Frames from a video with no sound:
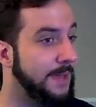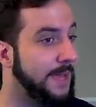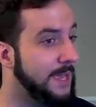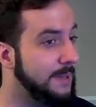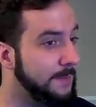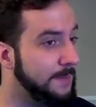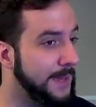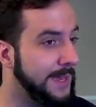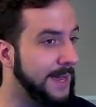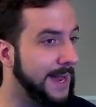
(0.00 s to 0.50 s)

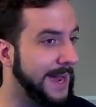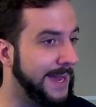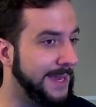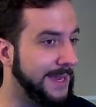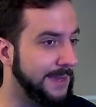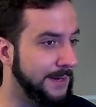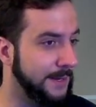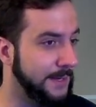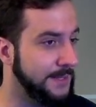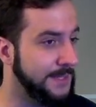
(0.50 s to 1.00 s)
maybe I
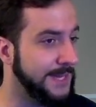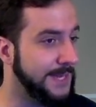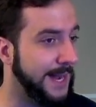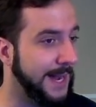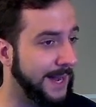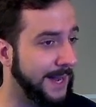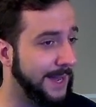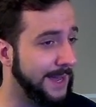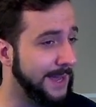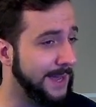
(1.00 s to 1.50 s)
can
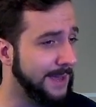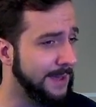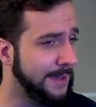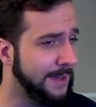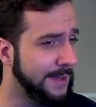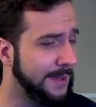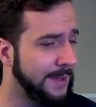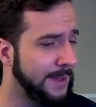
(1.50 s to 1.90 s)
tie